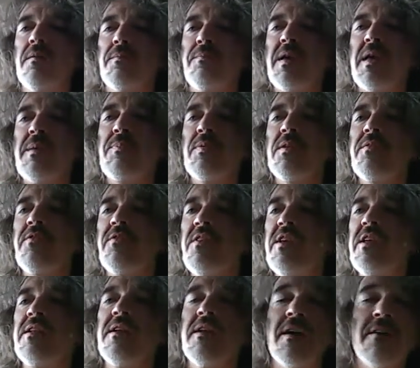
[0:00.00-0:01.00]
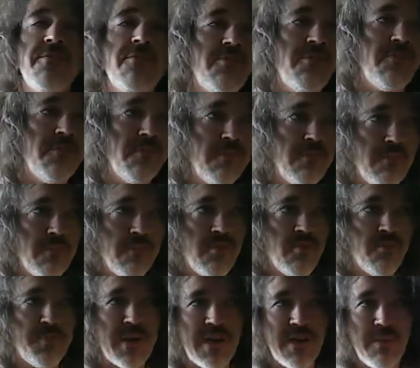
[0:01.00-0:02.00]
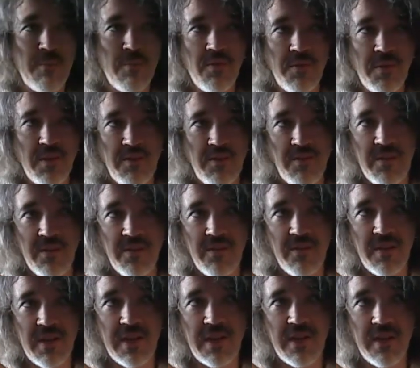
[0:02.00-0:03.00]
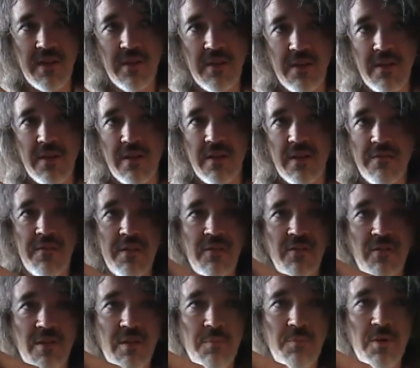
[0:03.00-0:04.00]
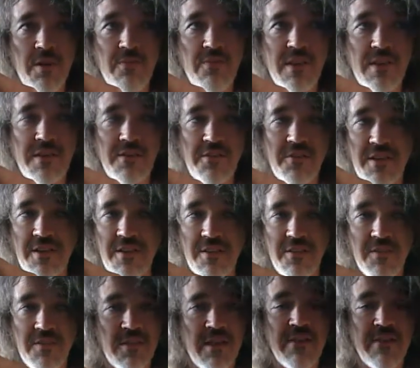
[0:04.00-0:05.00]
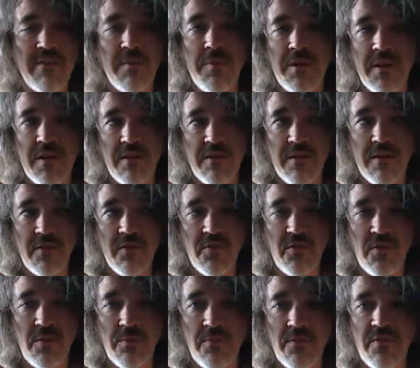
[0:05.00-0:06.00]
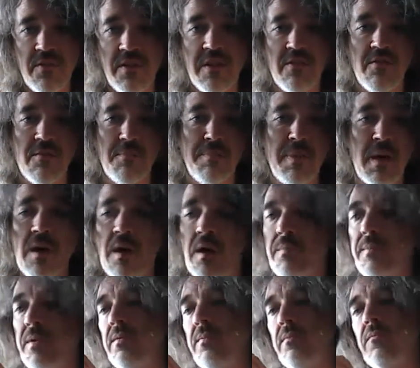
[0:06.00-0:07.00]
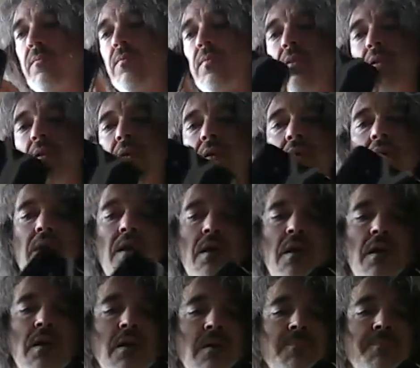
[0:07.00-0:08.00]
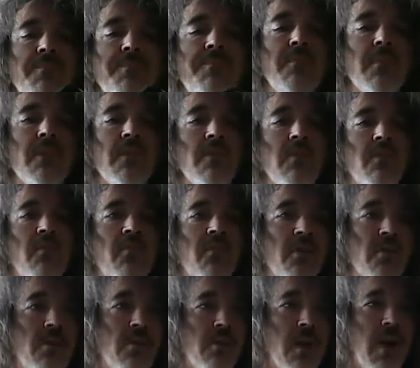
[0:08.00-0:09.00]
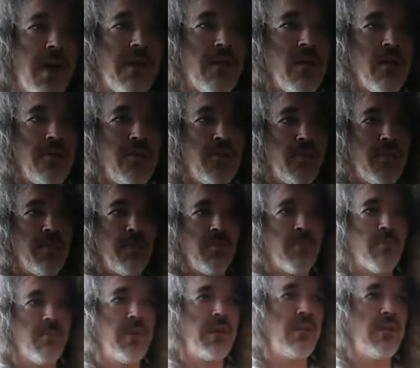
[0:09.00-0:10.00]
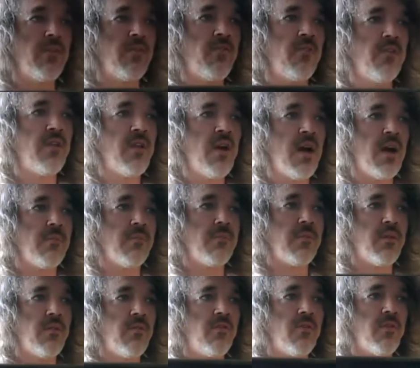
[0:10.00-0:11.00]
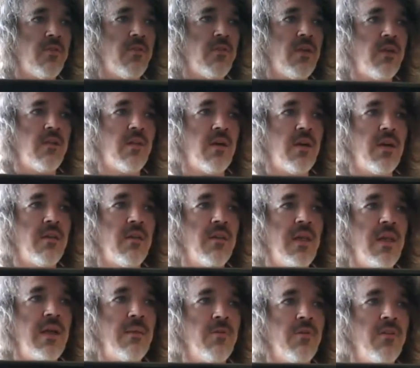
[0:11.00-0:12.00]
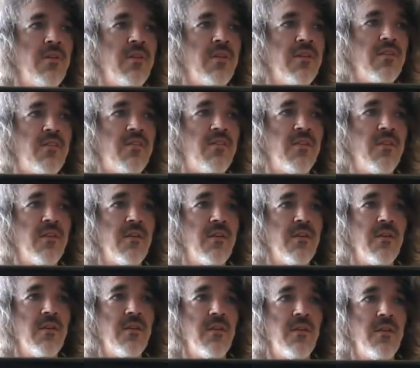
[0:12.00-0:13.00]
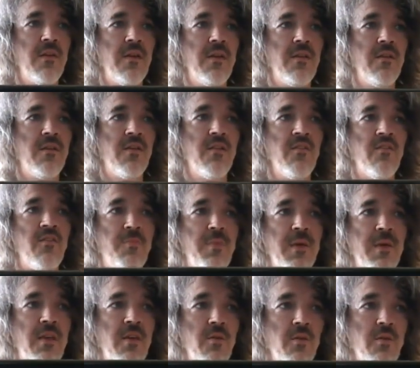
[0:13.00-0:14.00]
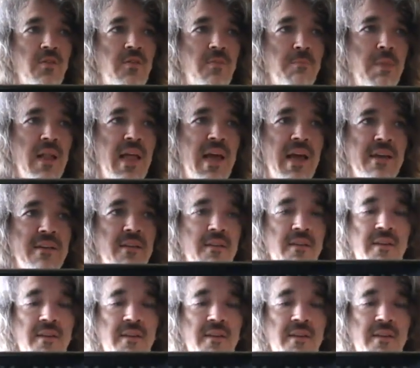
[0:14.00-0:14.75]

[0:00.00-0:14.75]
people have seen enough spy movies in their day that if they see a briefcase like this, everybody assumes that it's a bomb. Um, so I don't know if you'll be able to read this or not, but so that I labeled this inconspicuous black